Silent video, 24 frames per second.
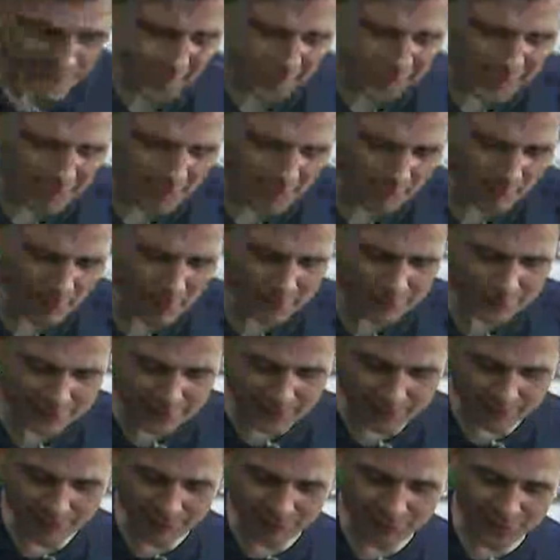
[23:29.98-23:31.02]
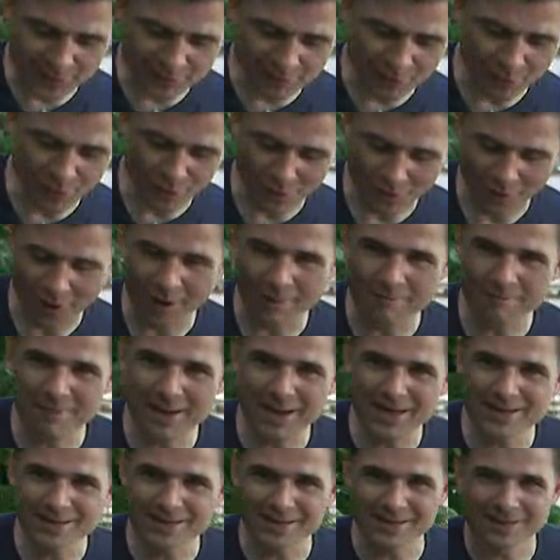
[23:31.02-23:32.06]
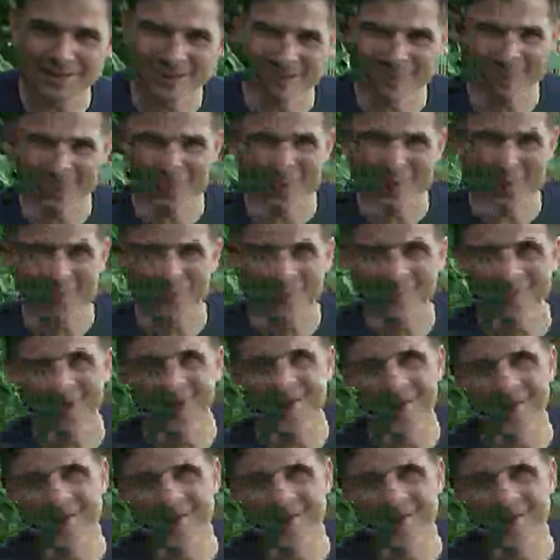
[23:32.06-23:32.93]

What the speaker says: I think we might just have a few more amazing reef